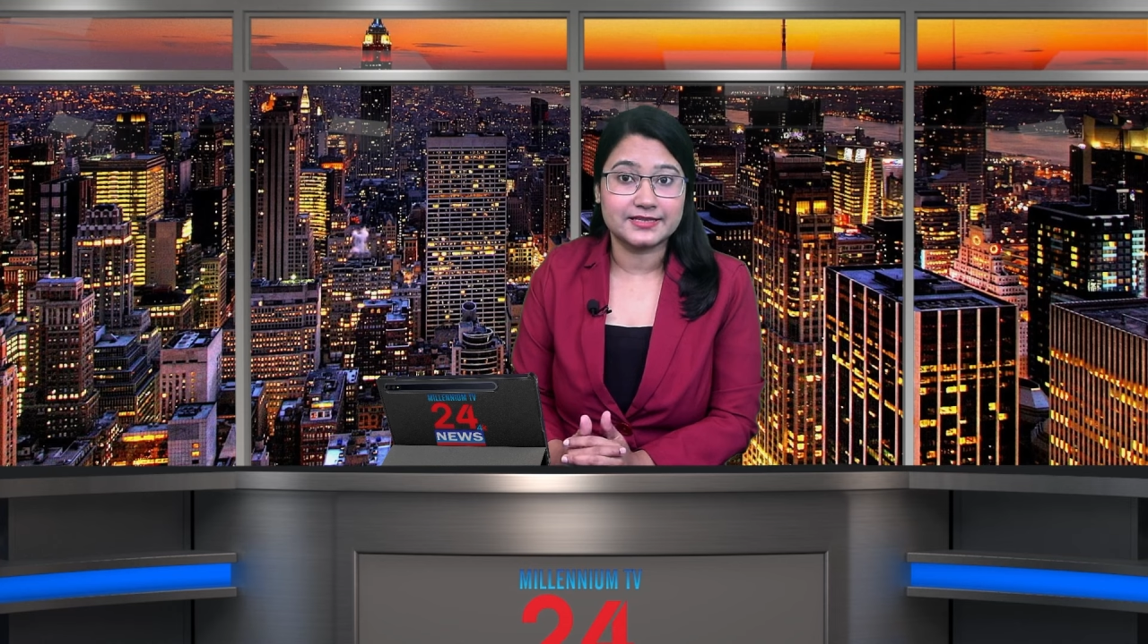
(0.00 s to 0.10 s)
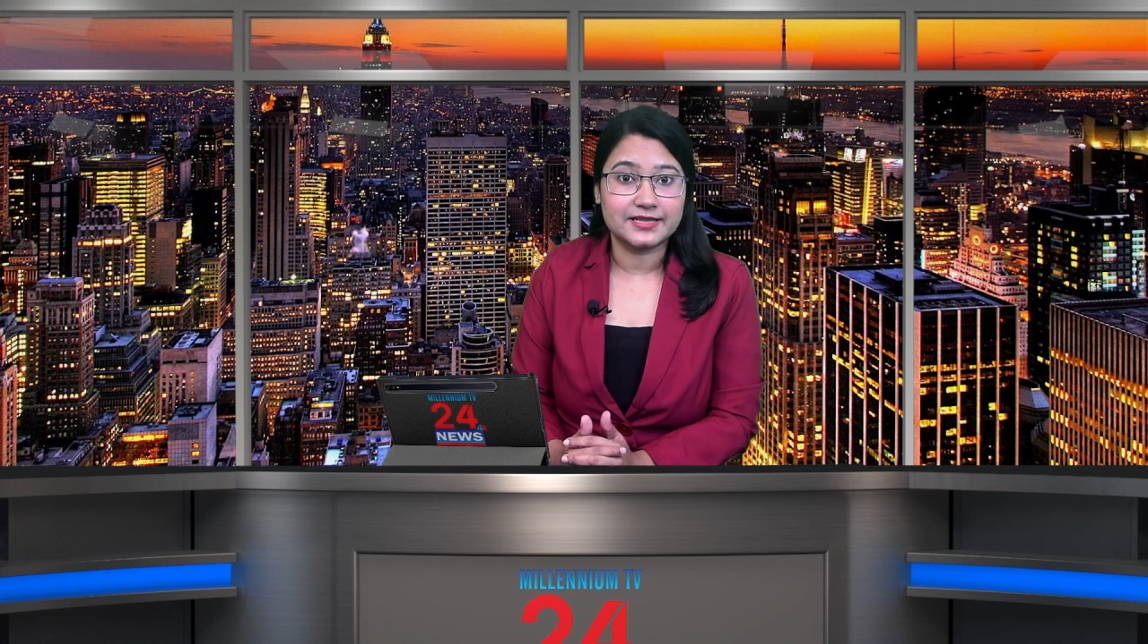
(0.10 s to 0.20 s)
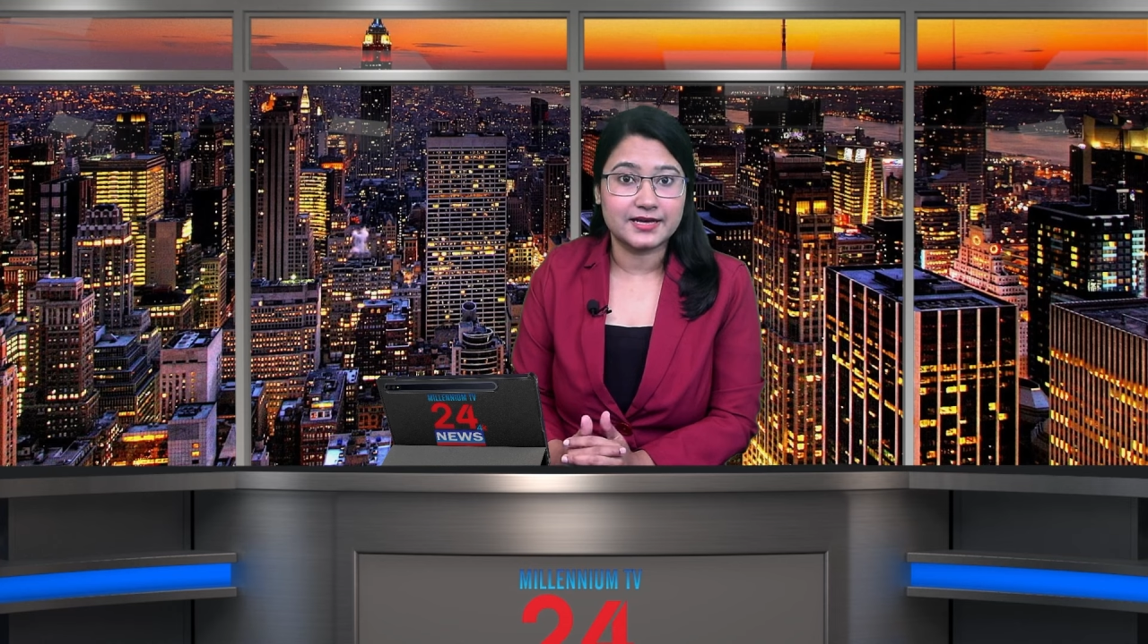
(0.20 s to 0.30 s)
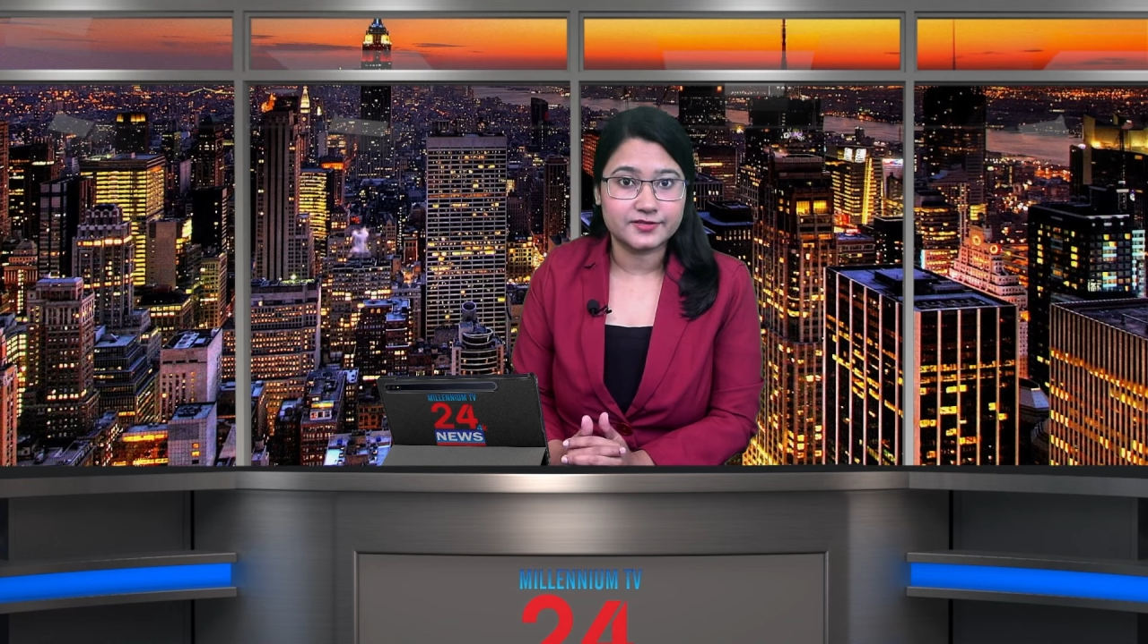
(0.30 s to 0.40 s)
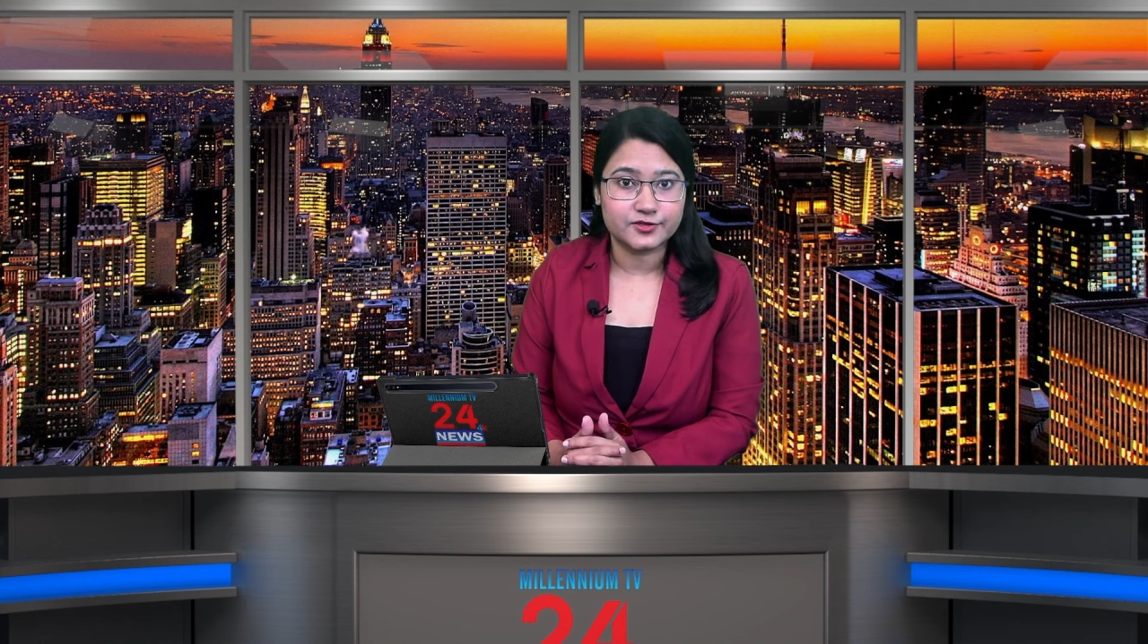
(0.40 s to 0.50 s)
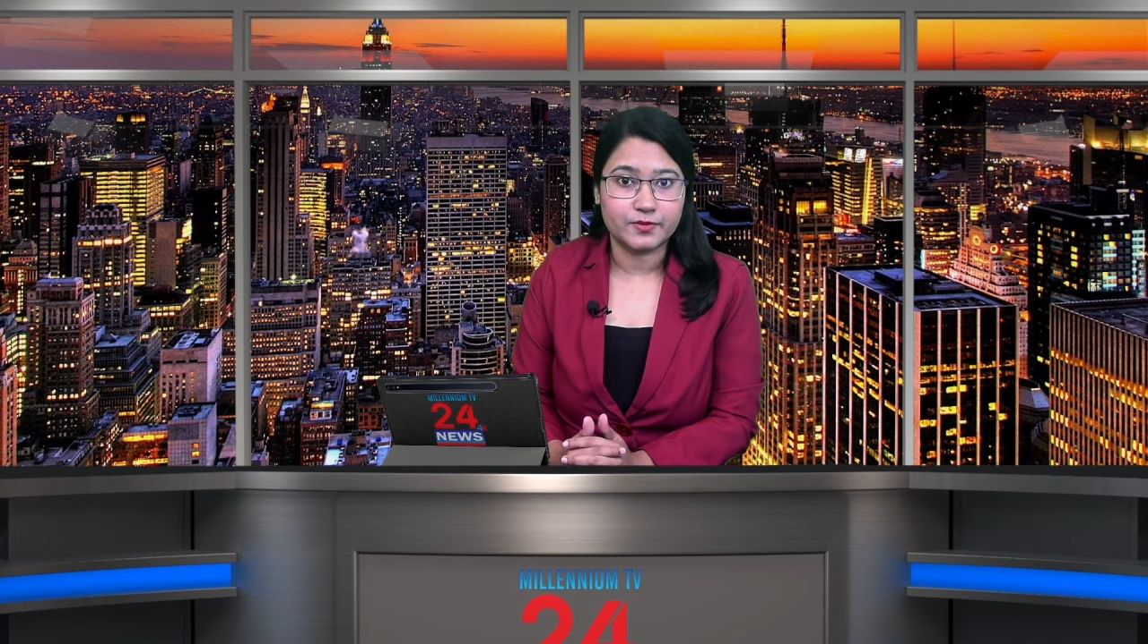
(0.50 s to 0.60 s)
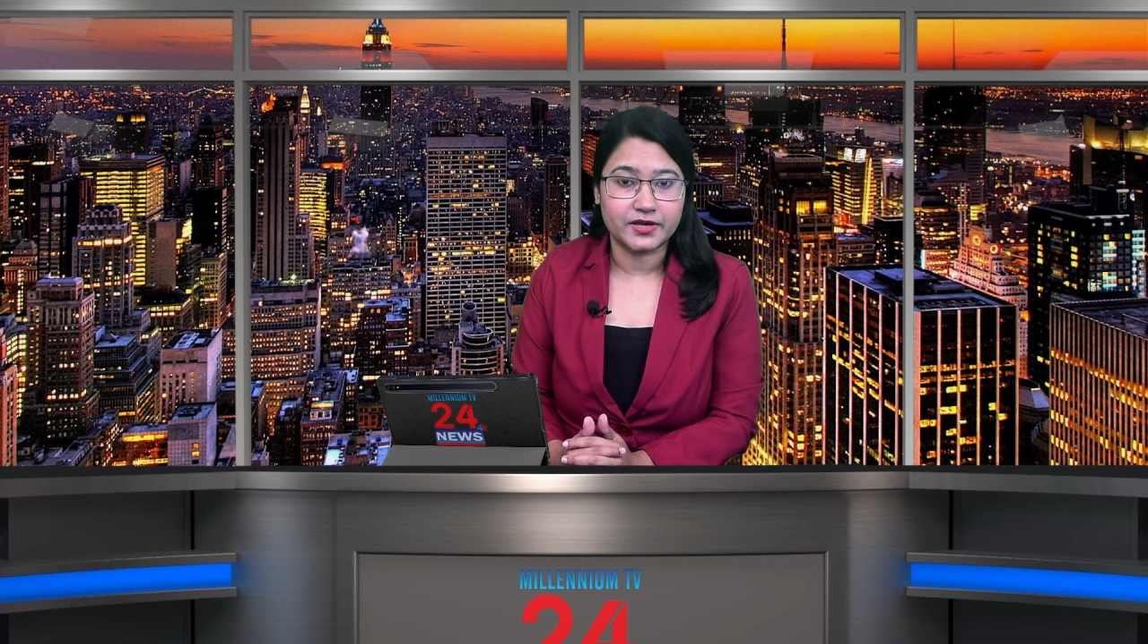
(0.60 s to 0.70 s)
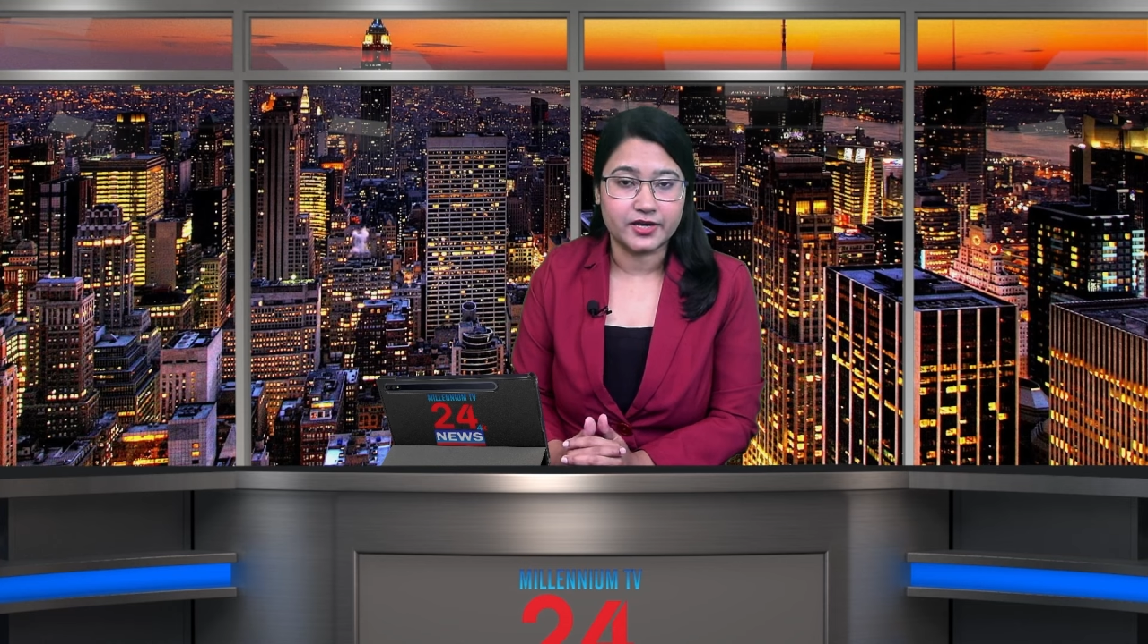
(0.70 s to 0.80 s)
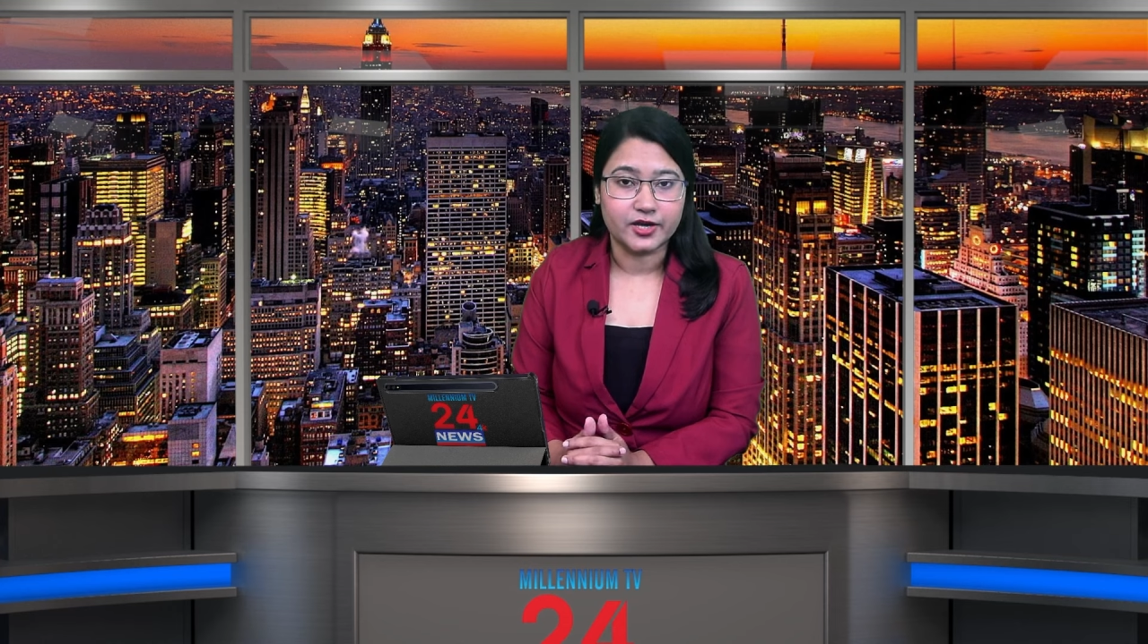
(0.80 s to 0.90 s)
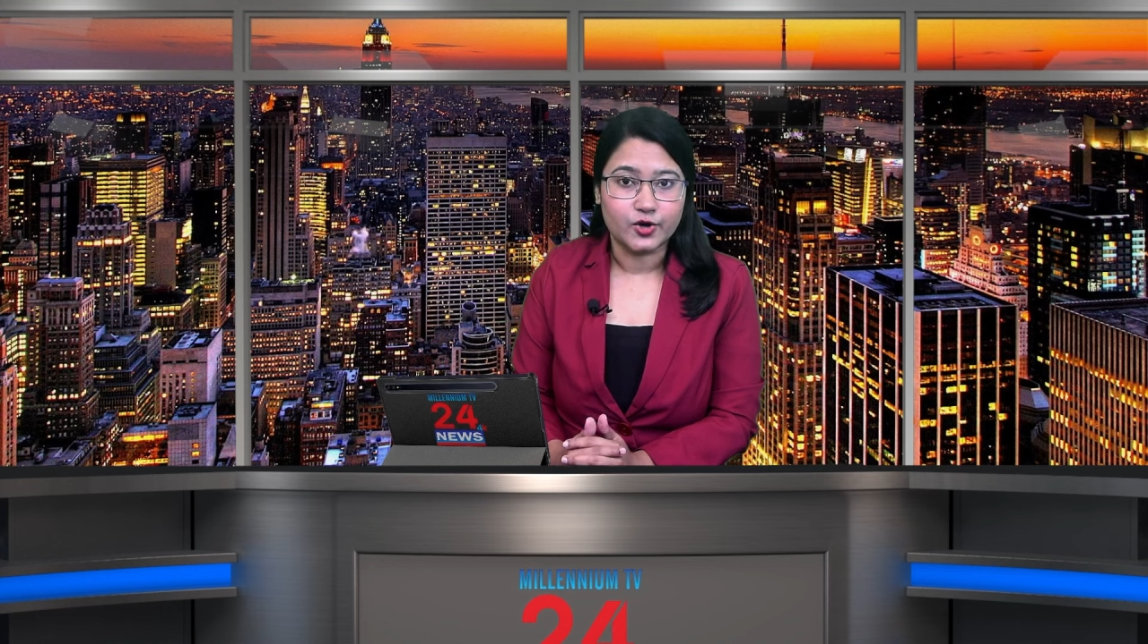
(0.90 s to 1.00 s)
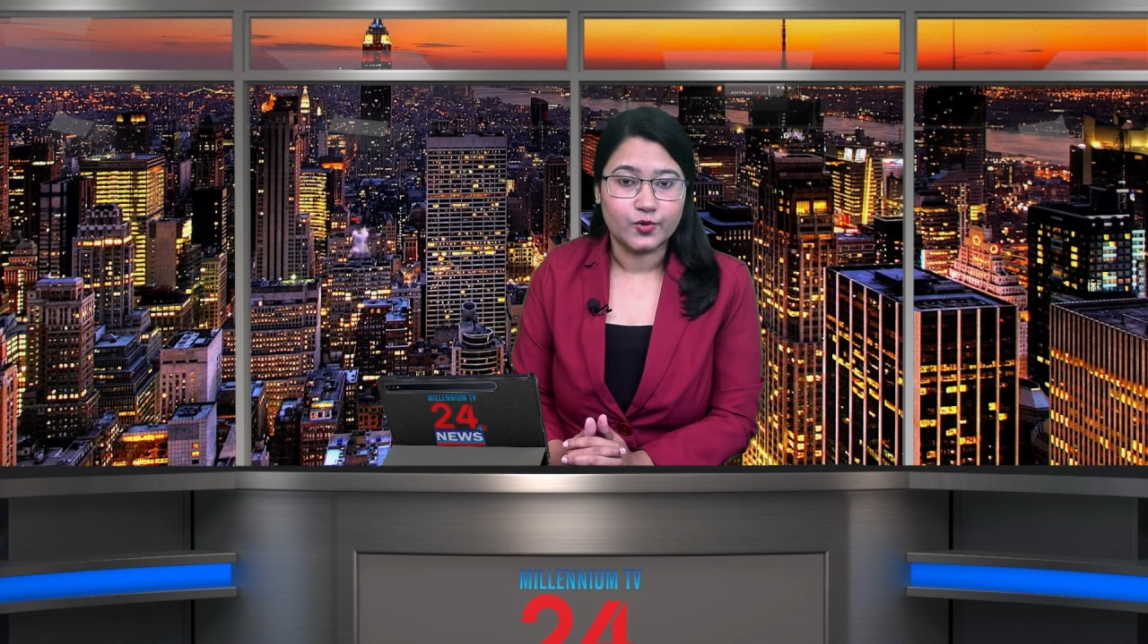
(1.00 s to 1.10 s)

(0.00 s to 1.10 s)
last May